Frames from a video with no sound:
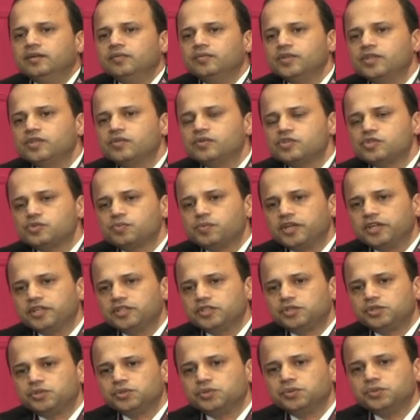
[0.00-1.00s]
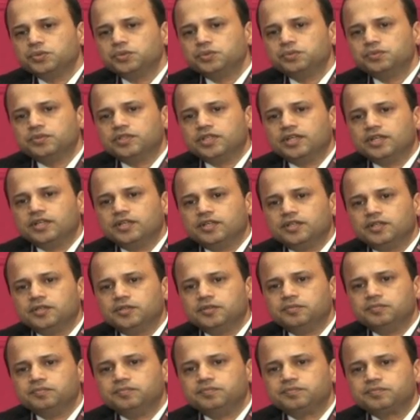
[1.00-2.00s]
With respect
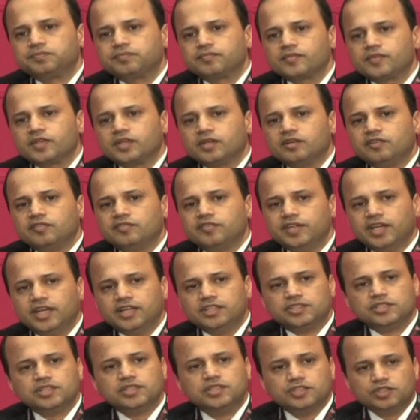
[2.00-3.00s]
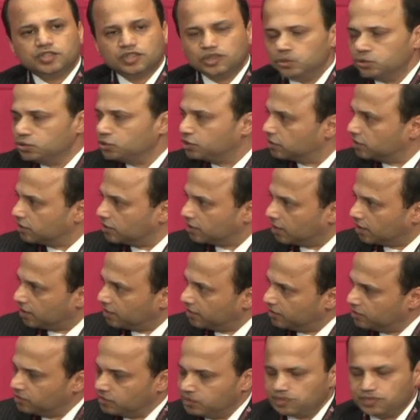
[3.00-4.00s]
to financial inclusion,
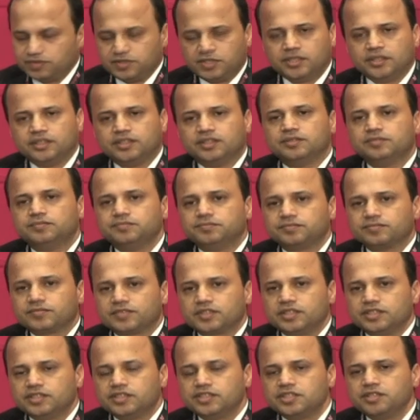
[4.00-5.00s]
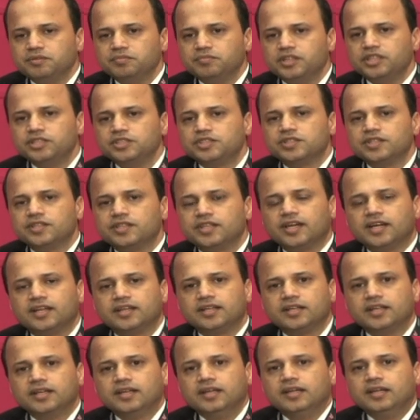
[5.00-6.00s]
I know Tim mentioned
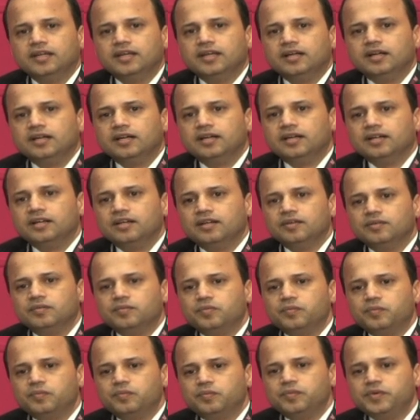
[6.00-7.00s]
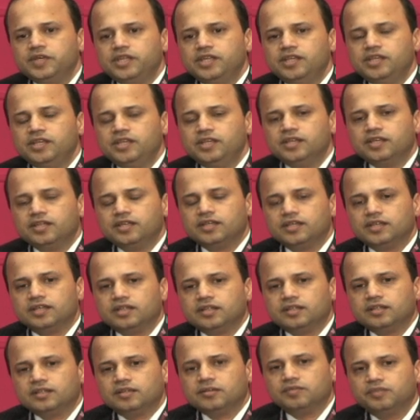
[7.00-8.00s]
that we
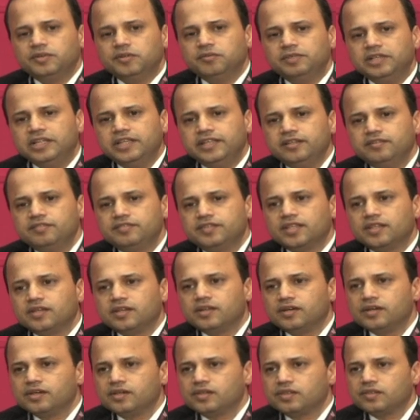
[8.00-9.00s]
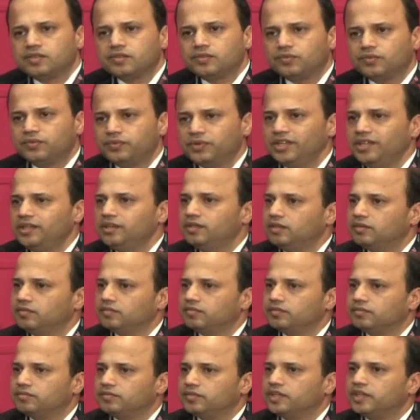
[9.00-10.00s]
believe that there are three
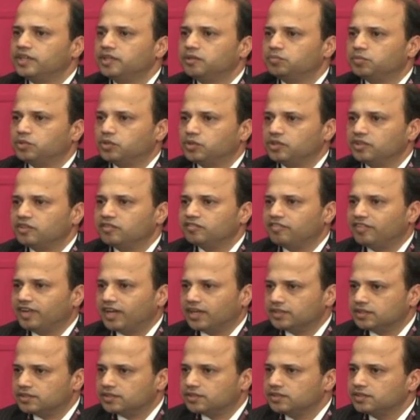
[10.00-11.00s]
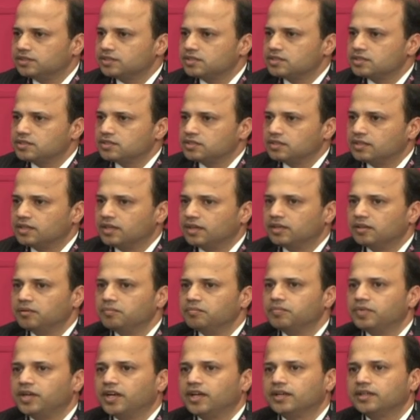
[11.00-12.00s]
very important factors that
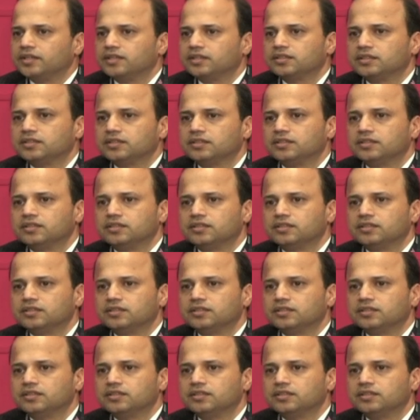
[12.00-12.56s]
impact